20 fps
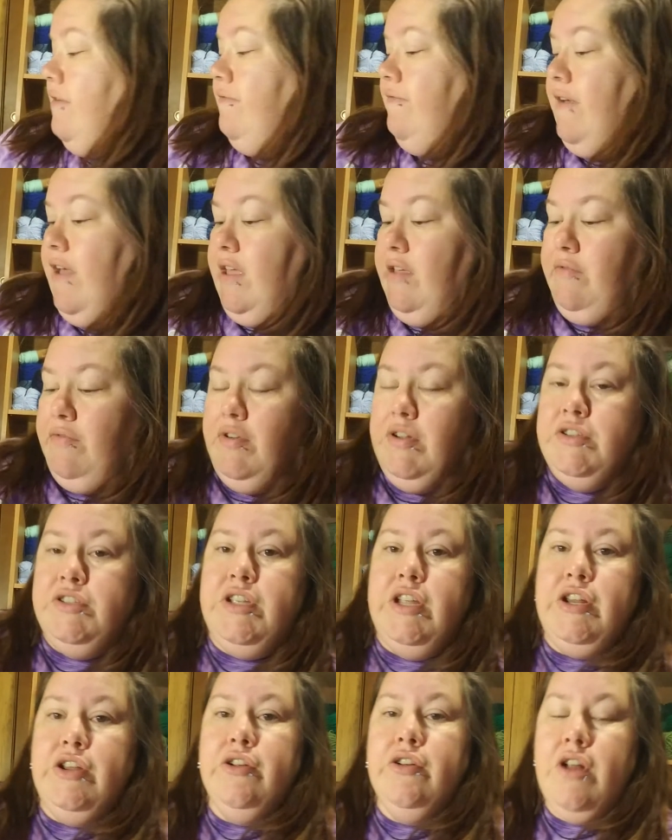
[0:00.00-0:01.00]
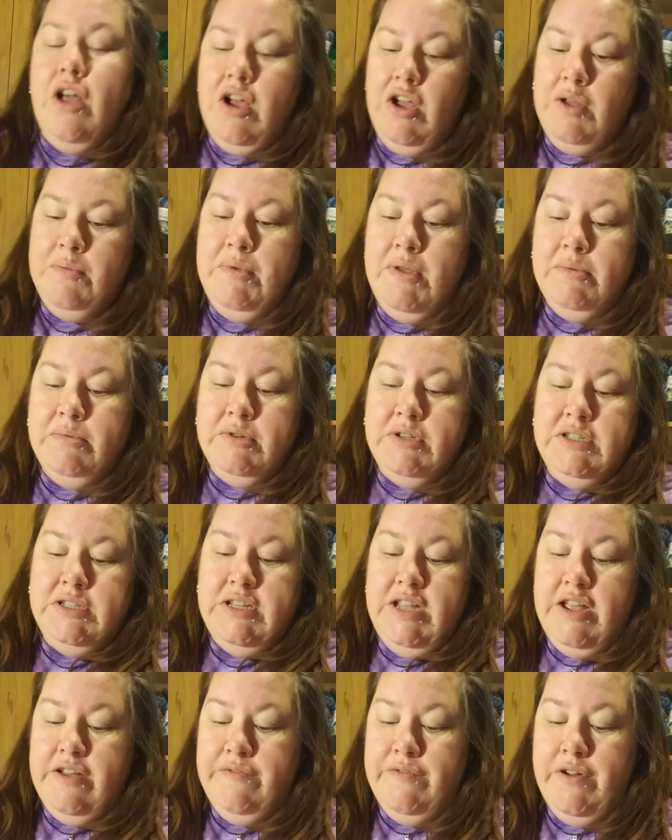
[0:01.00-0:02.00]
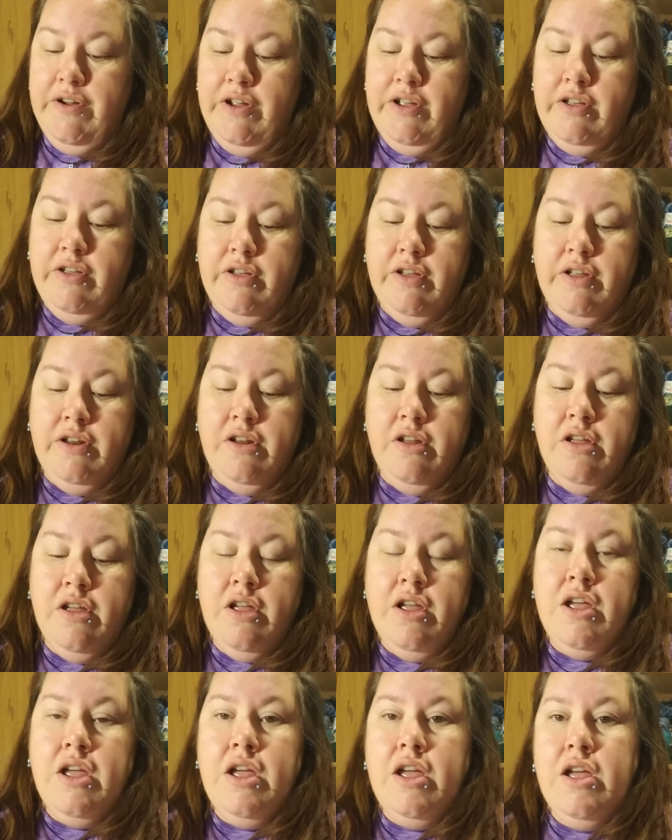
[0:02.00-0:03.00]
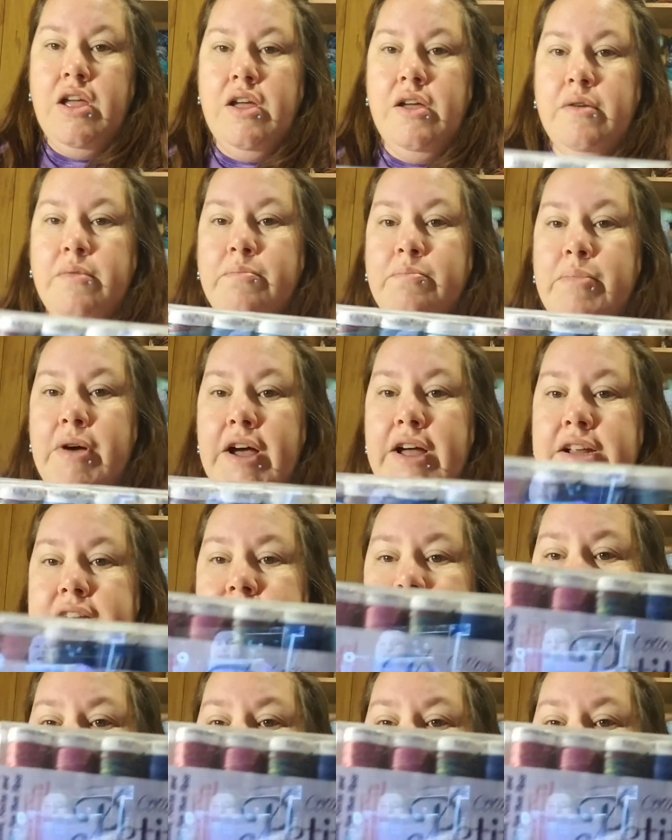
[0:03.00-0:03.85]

favorites, and you're not going to be able to see them very good. But